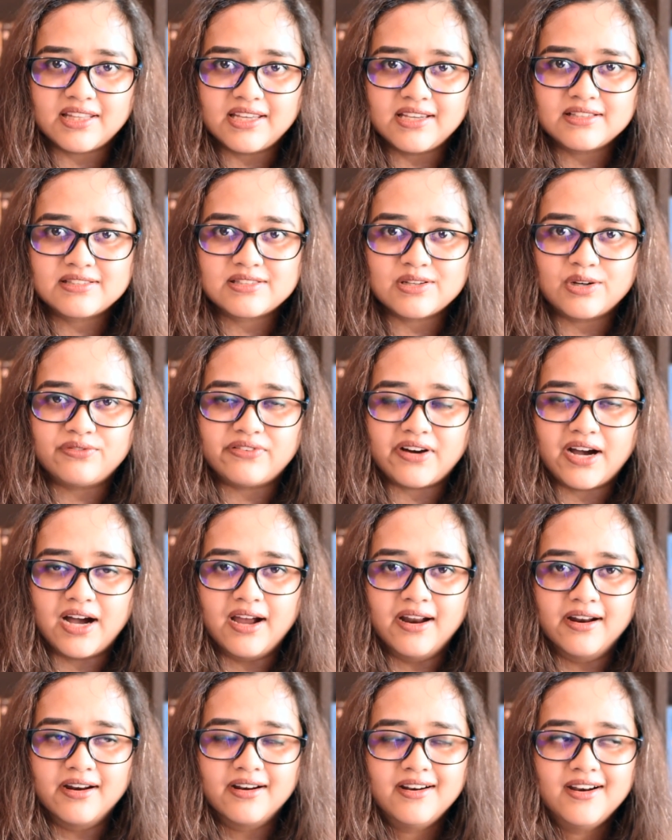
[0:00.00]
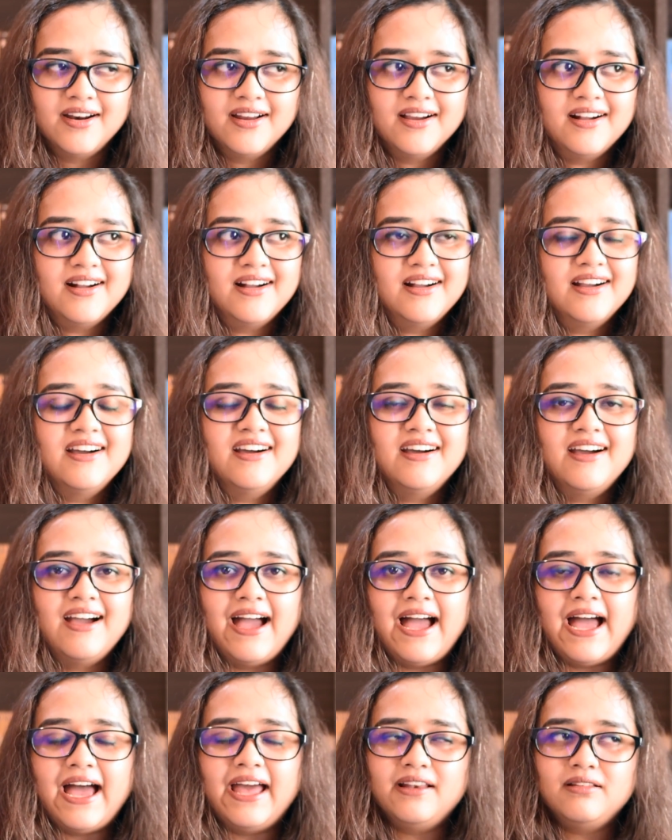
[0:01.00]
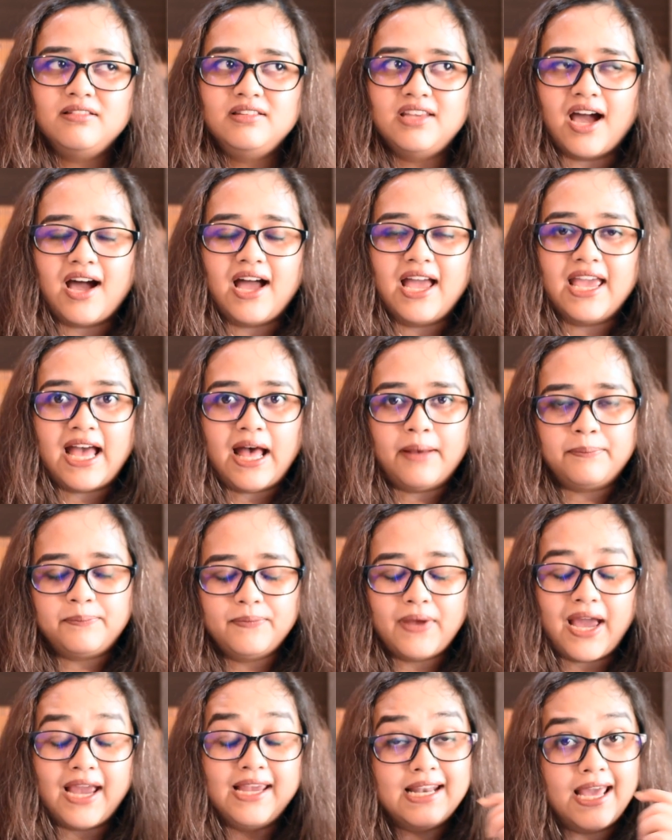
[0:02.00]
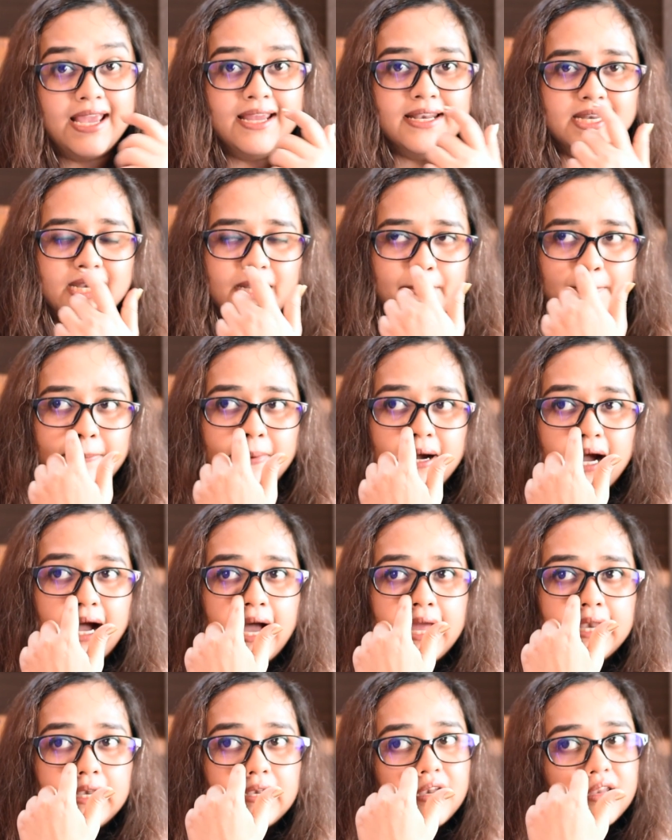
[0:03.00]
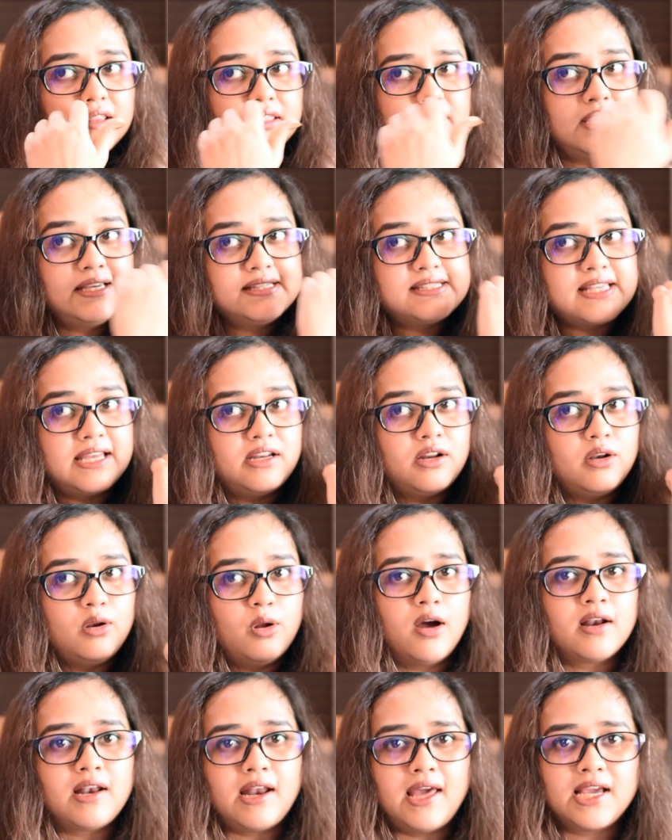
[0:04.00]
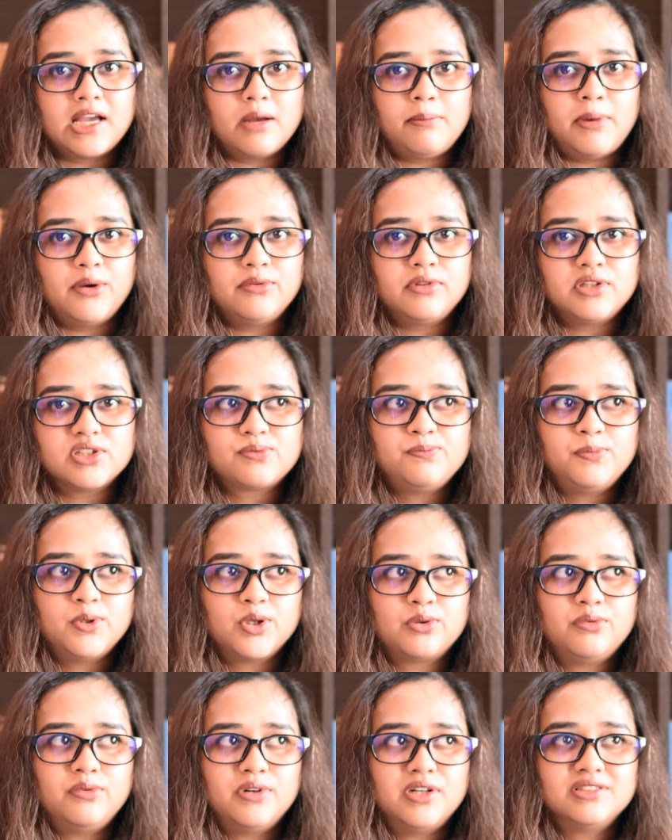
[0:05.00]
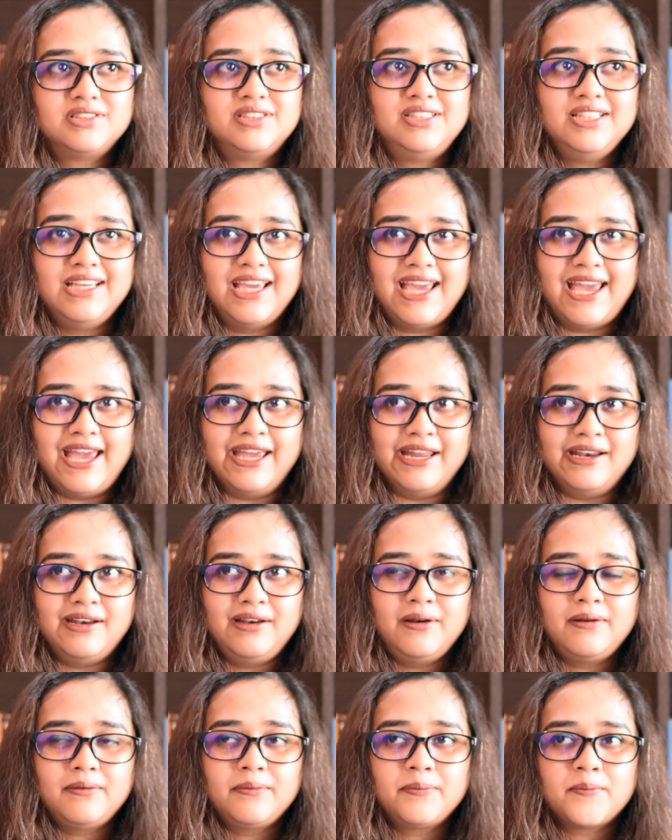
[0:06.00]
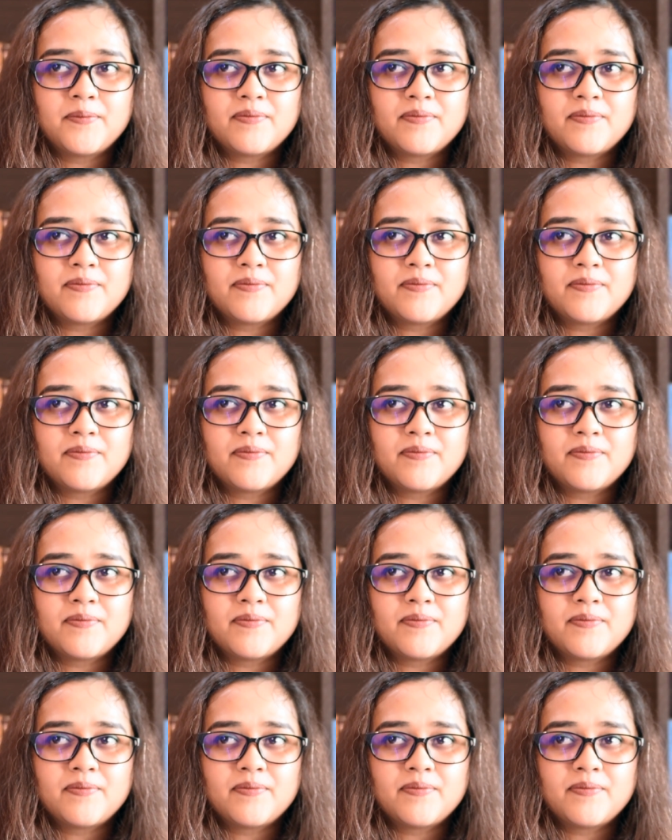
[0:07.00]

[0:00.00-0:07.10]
thing so far. And yeah, I liked it. But things I did not like about this book was the end.